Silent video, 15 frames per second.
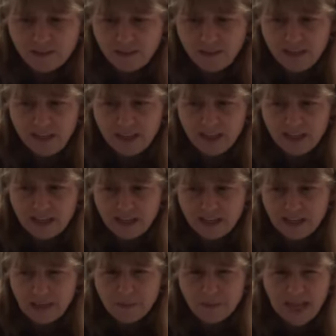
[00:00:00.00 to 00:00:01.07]
that he
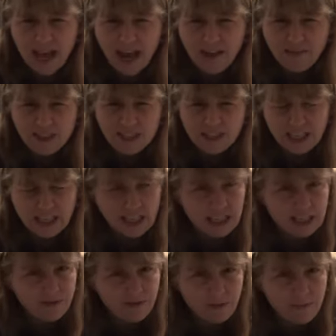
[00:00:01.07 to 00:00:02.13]
seemed to have a slightly
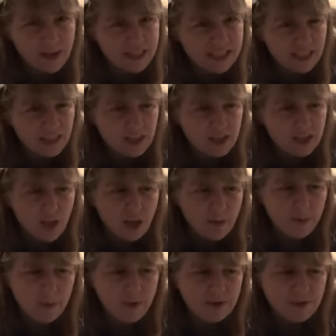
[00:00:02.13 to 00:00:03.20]
different message.
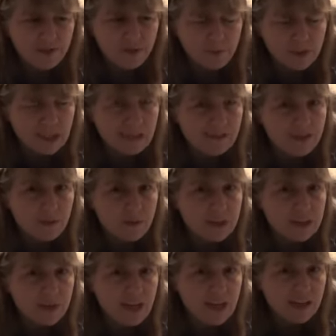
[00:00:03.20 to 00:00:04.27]
But most of them believed it
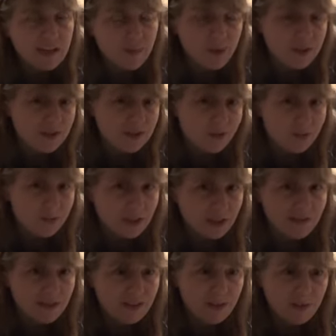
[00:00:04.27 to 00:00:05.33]
was me. Most of them
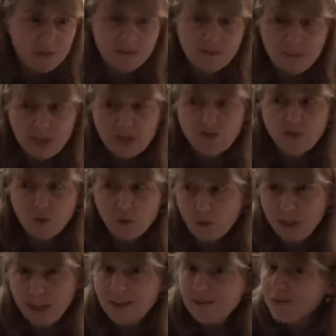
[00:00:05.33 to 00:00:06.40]
believed it was me
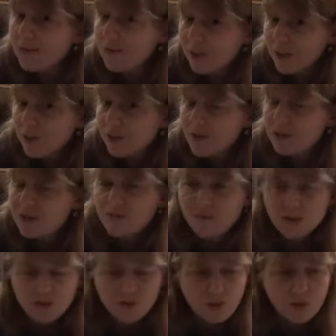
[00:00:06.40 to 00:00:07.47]
trolling for views, for
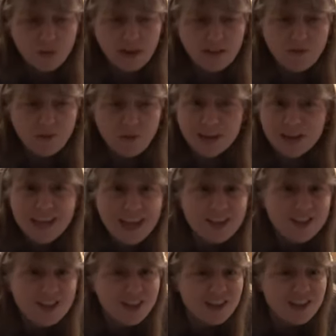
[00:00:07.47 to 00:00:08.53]
trolling for
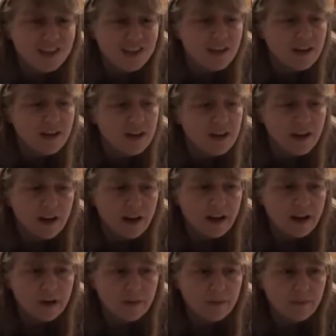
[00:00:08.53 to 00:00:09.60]
attention,
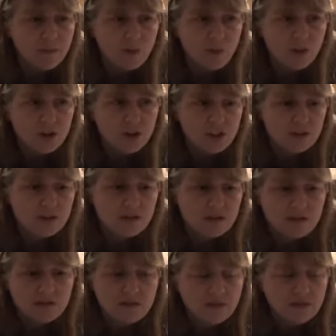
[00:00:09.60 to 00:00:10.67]
or
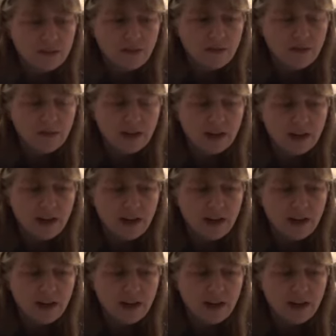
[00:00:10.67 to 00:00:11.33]
just, you know, that